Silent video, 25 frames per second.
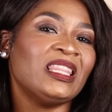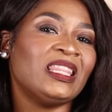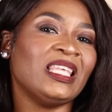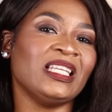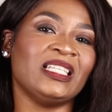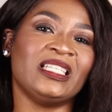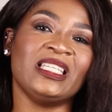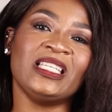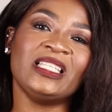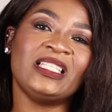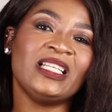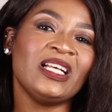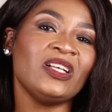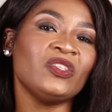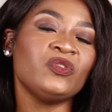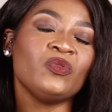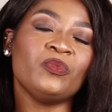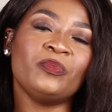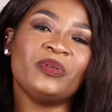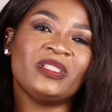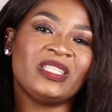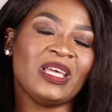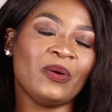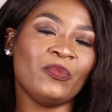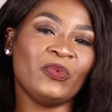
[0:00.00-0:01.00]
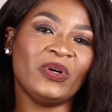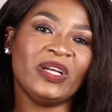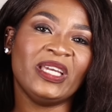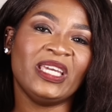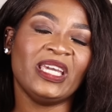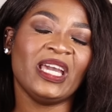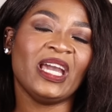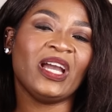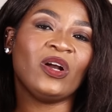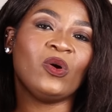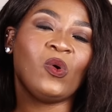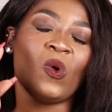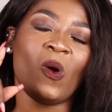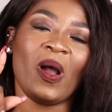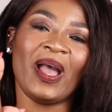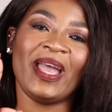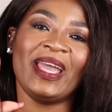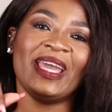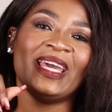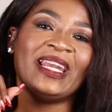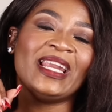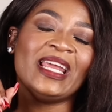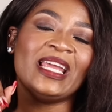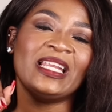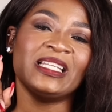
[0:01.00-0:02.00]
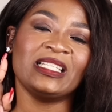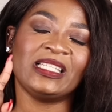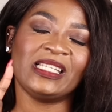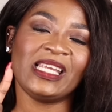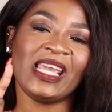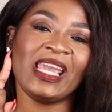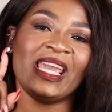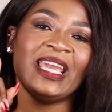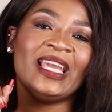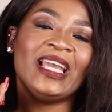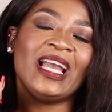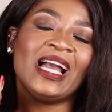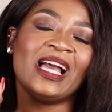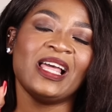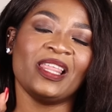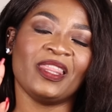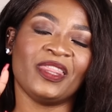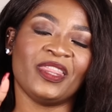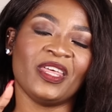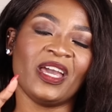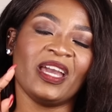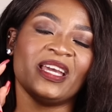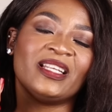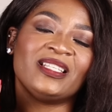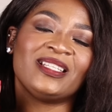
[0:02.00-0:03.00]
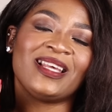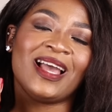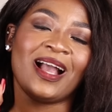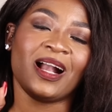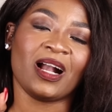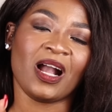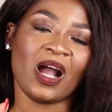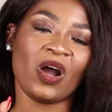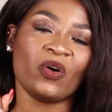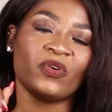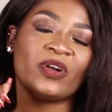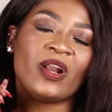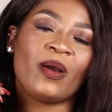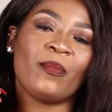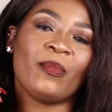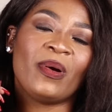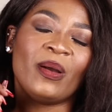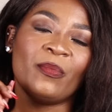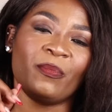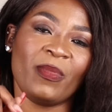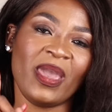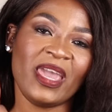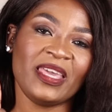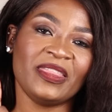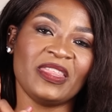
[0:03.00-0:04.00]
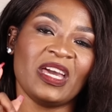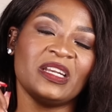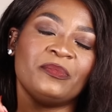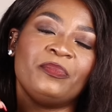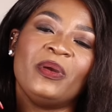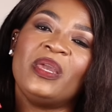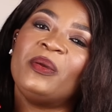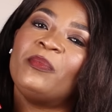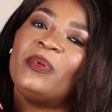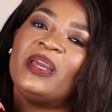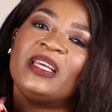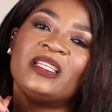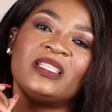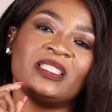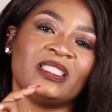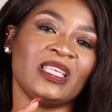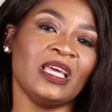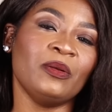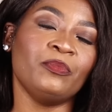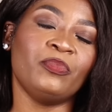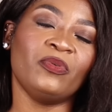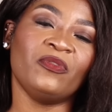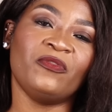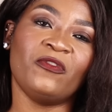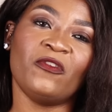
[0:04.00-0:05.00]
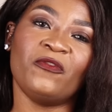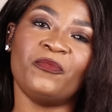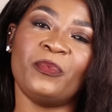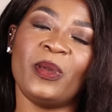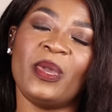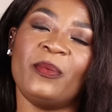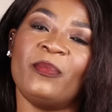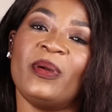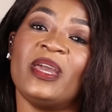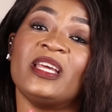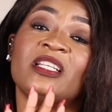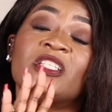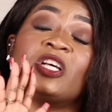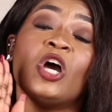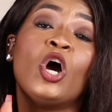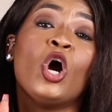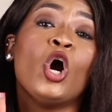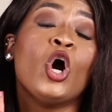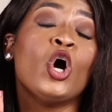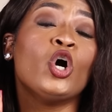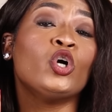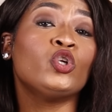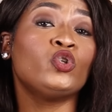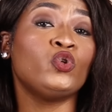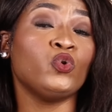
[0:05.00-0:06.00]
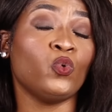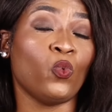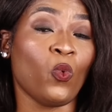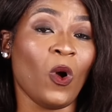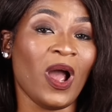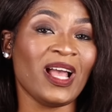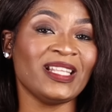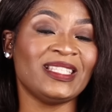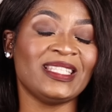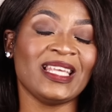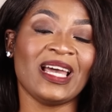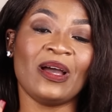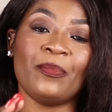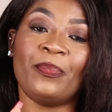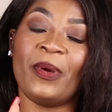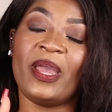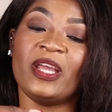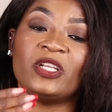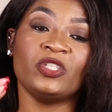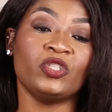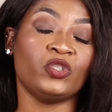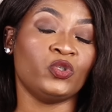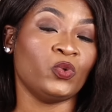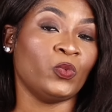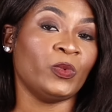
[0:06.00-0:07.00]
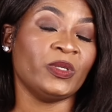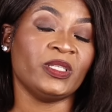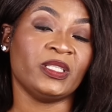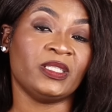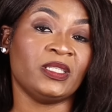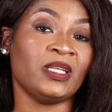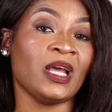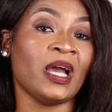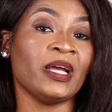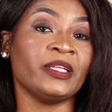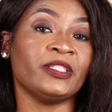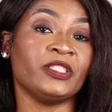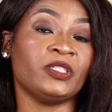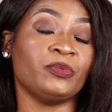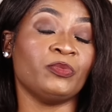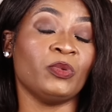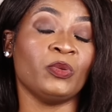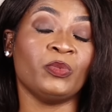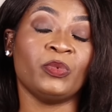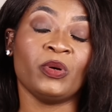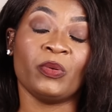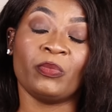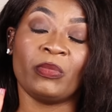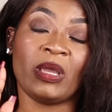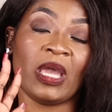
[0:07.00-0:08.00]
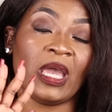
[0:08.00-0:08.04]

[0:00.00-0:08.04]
The details will be somewhere here. Go ahead and take that account number, make that payment, send proof of payment to WhatsApp and Jew is done, Shibubum,